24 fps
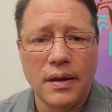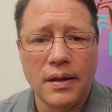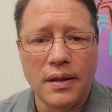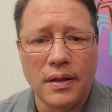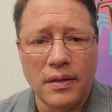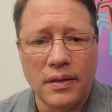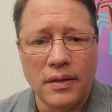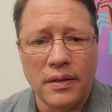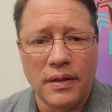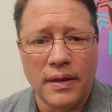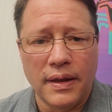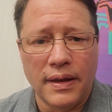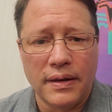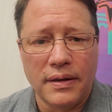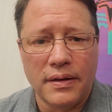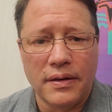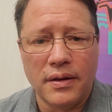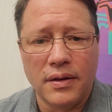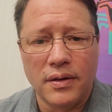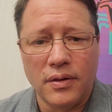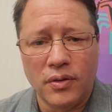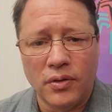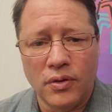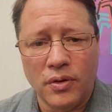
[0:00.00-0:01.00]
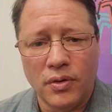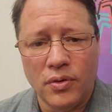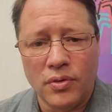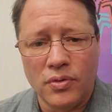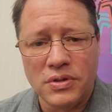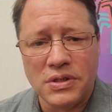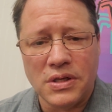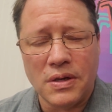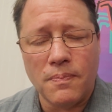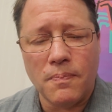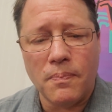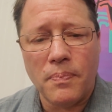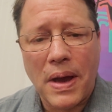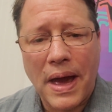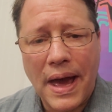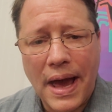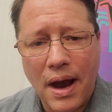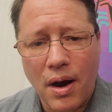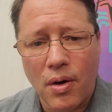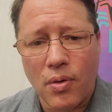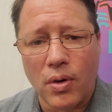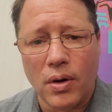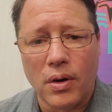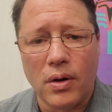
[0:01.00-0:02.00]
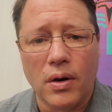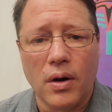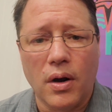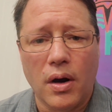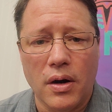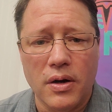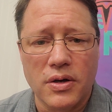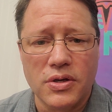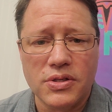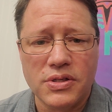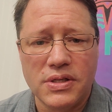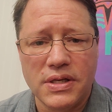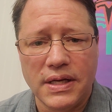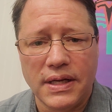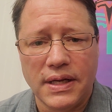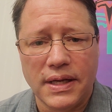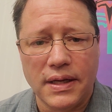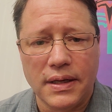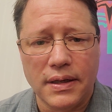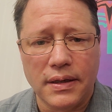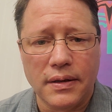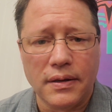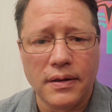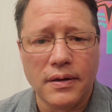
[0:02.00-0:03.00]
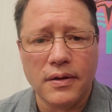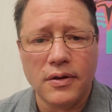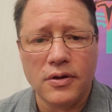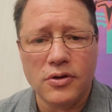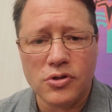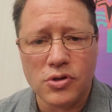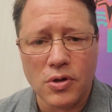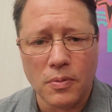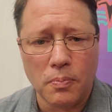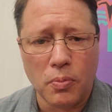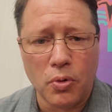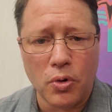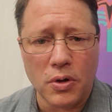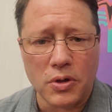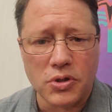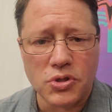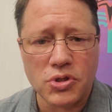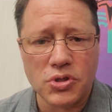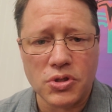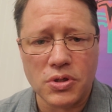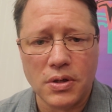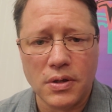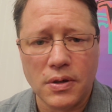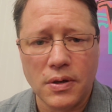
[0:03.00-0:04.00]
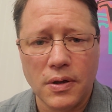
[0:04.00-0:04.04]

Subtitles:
that those in power are seeking to push.